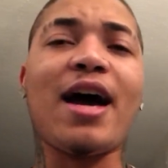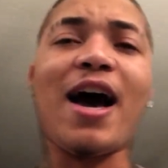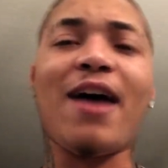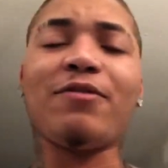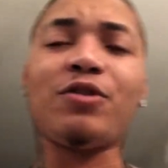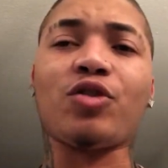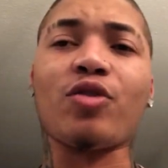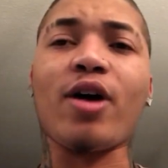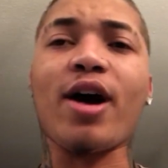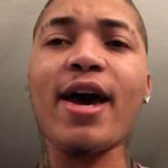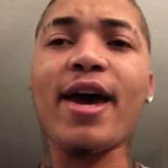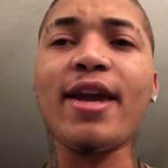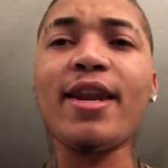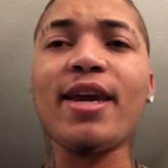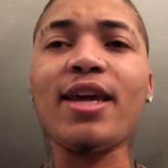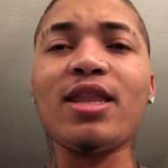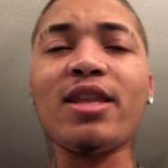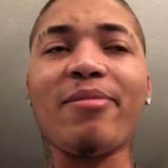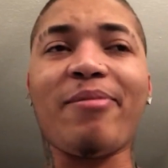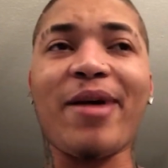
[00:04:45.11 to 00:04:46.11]
I've
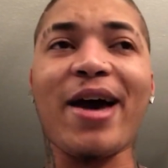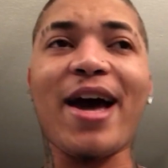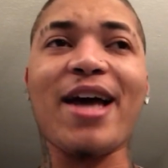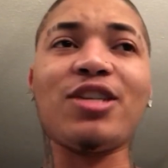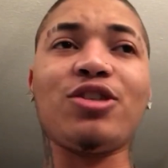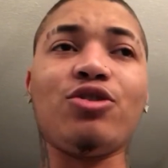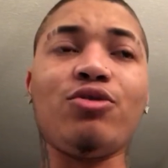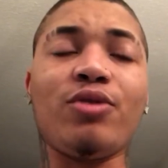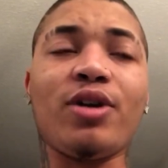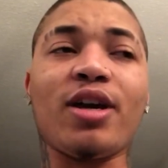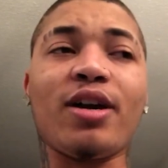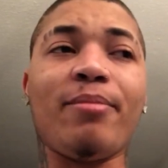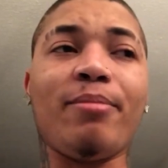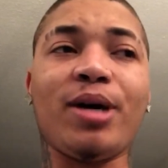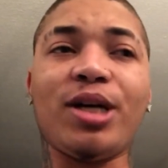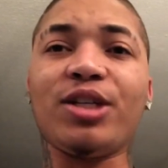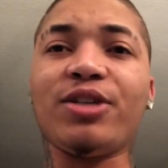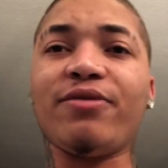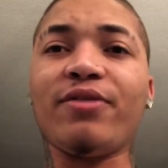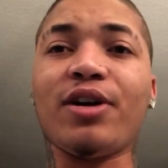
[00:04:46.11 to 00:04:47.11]
tried in the past doing a
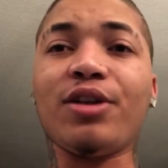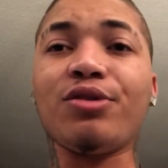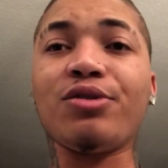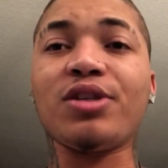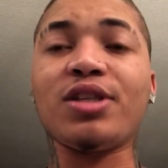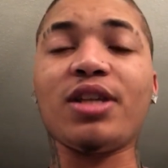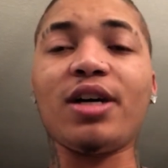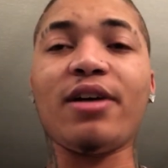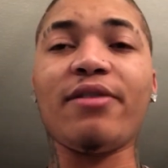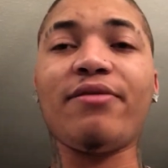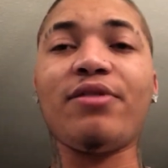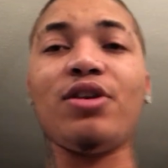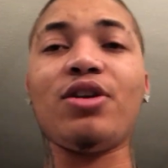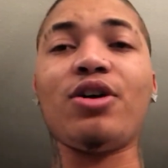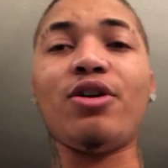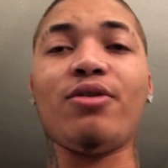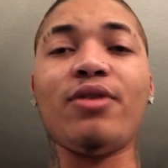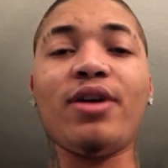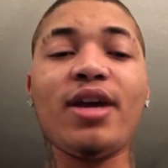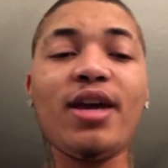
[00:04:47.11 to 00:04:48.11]
bunch of other stuff, you
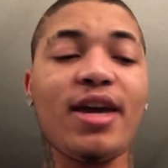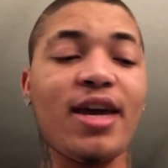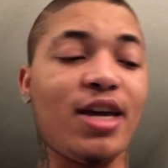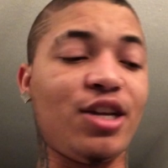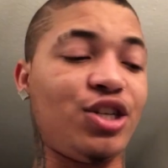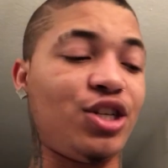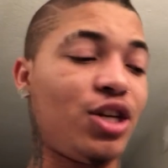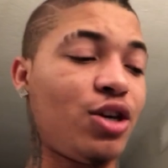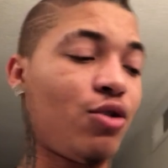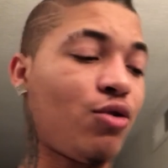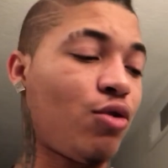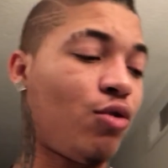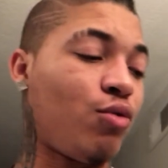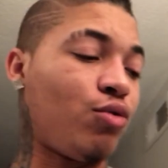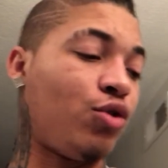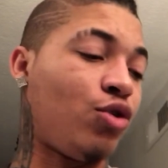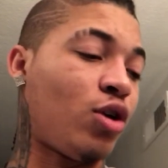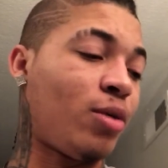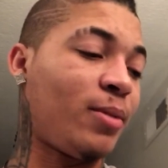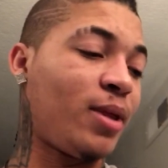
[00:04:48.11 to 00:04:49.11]
know. In
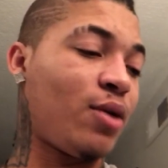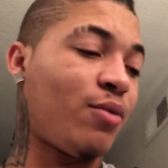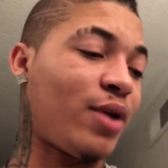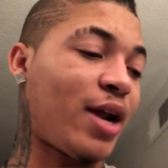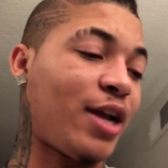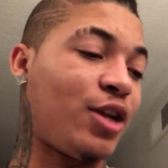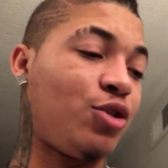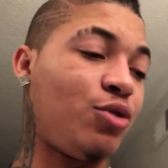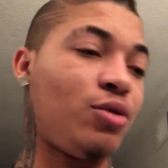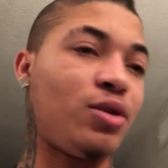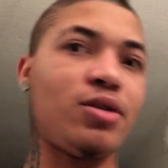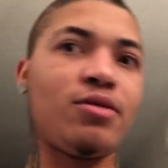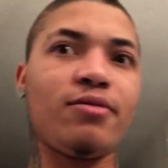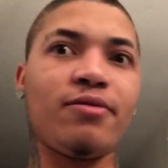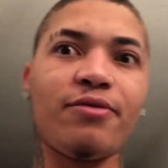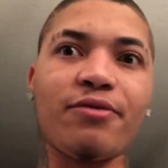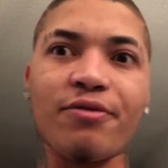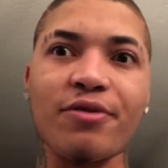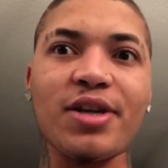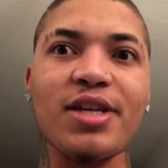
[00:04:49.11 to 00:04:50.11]
general, normally what I do is
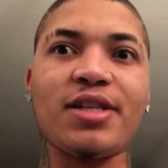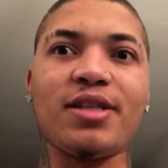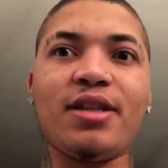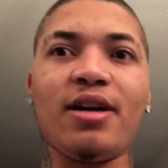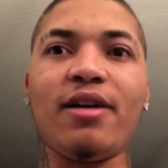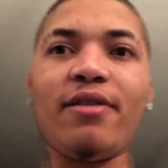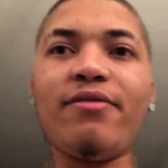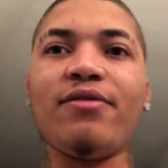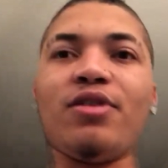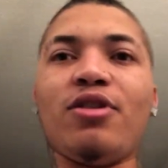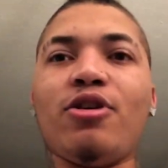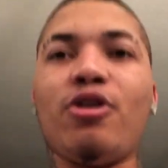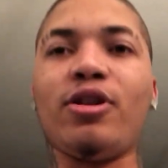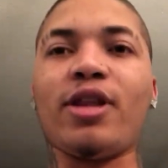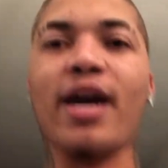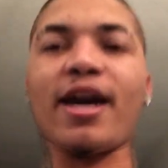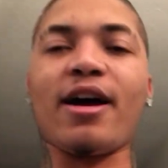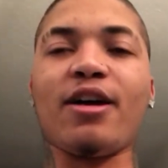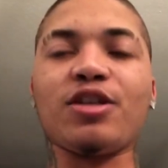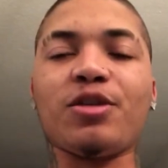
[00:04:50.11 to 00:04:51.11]
free stuff, you know,
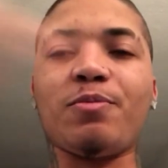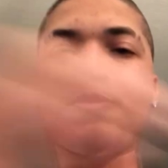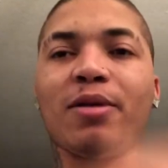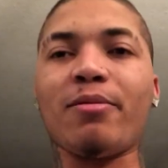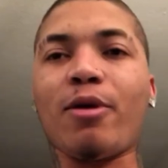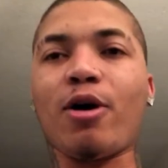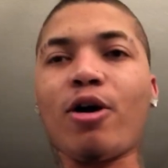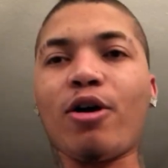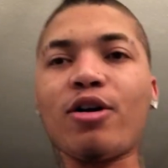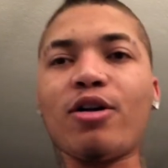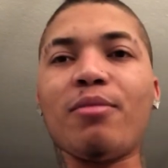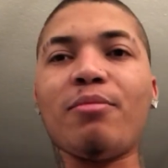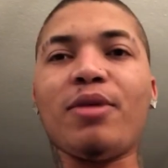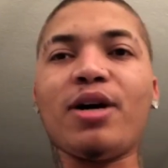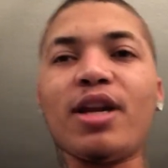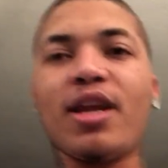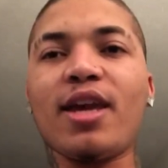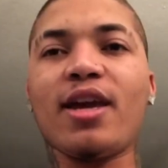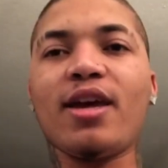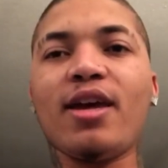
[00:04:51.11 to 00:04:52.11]
like I'll spend my hard-earned
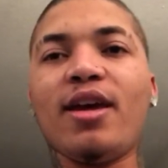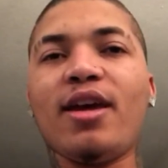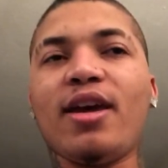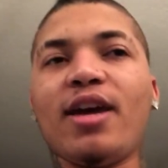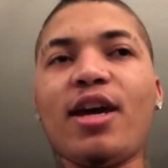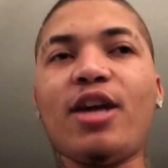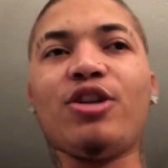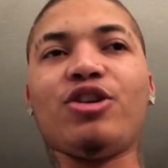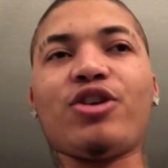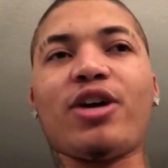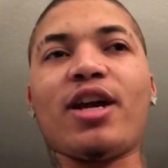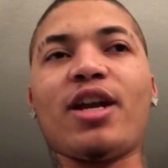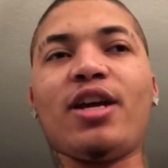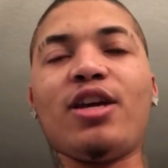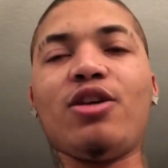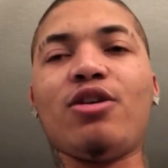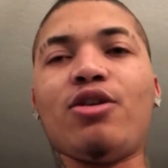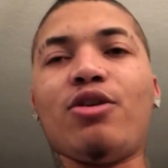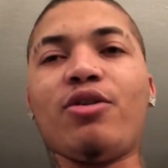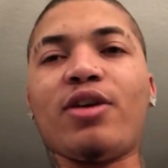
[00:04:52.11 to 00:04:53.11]
money and try
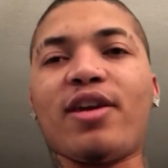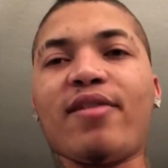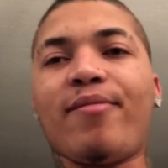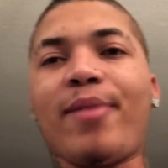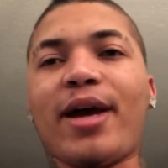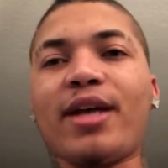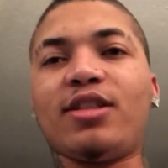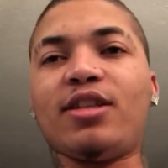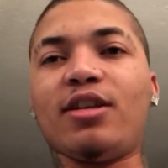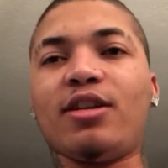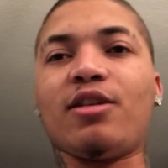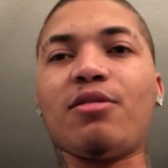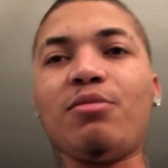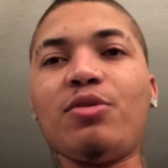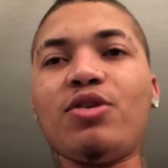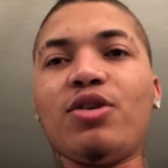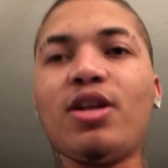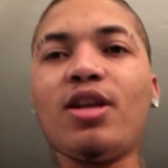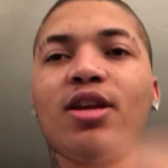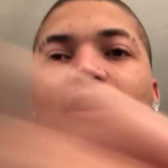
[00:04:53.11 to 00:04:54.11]
to, you know, give back to the
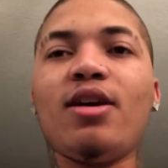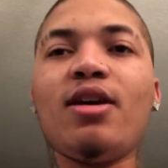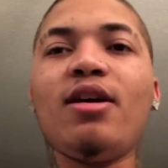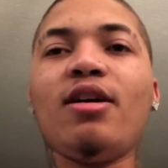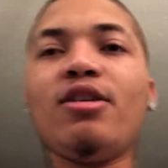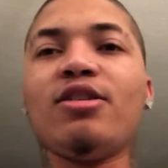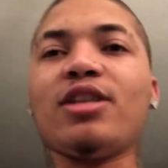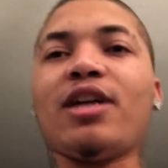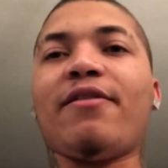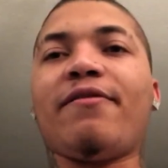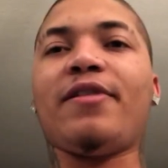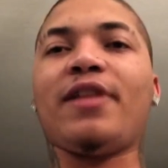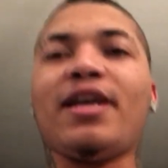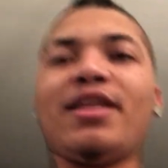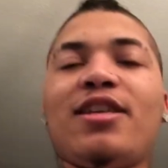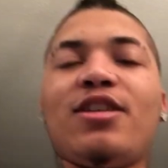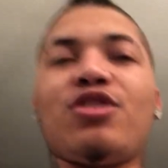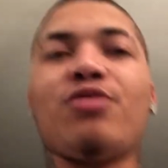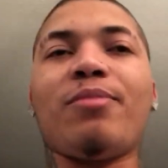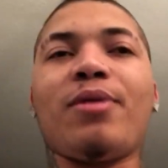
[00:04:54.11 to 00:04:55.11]
community. So I feel
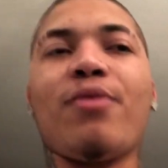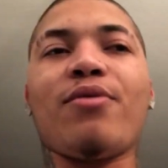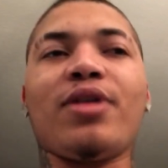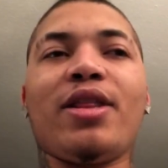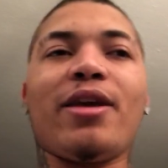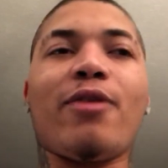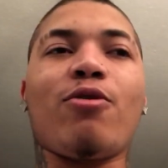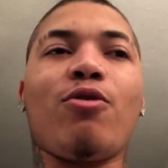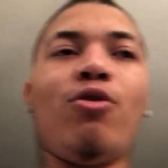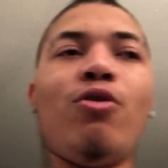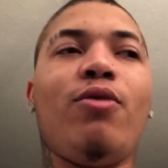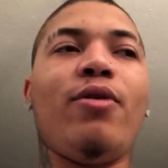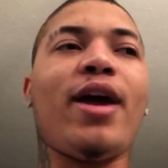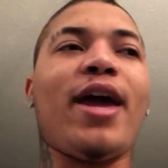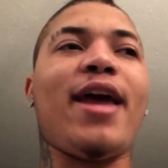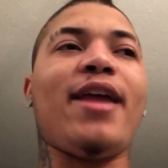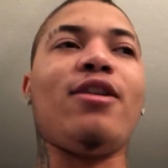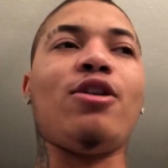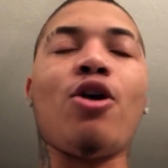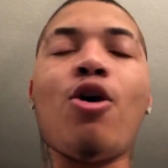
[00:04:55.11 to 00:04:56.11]
like this would be really cool
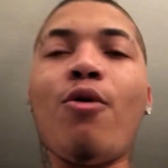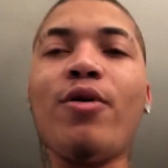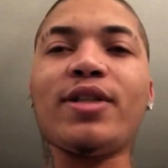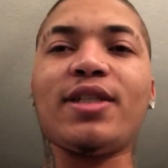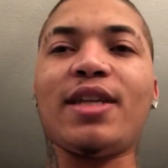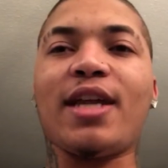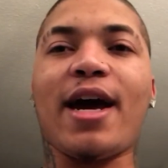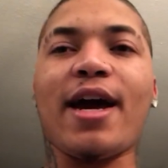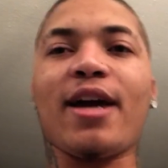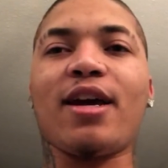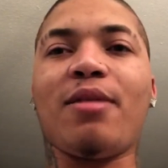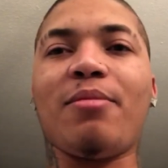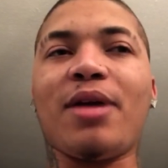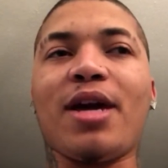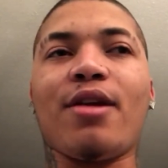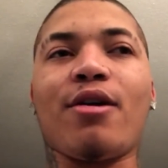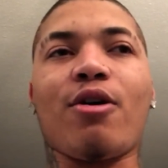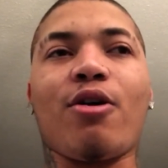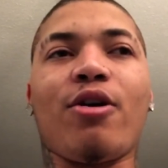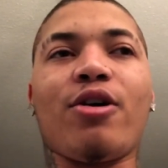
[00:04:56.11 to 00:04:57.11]
and no, it's not going to
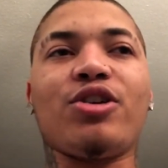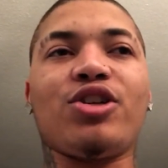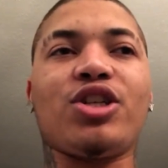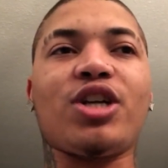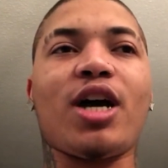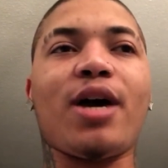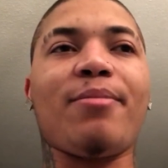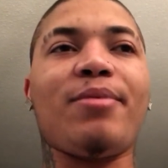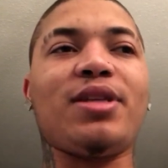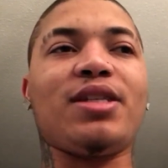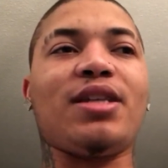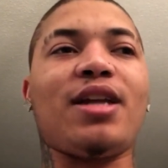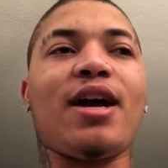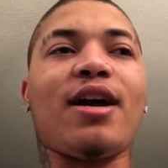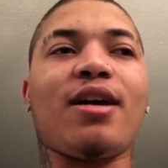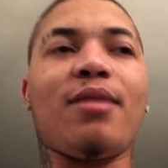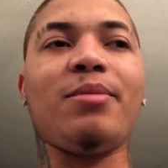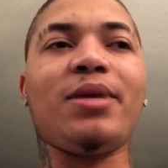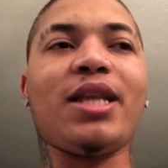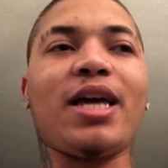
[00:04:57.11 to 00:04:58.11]
be at a card shop, it's
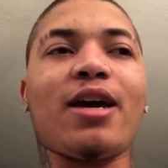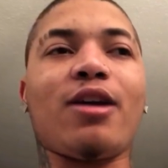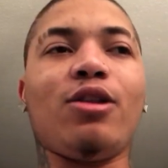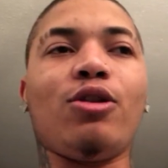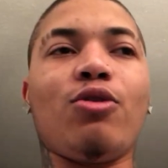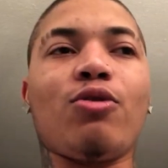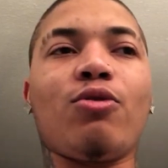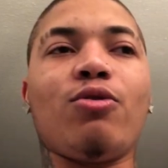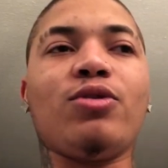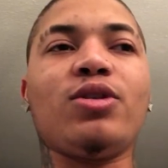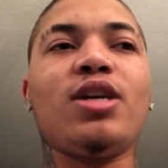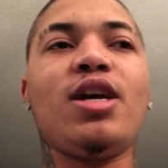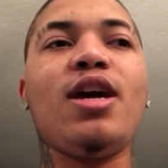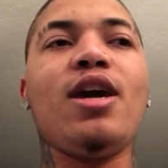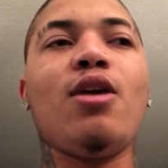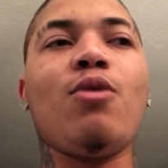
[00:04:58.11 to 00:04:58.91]
not going to be like a locals.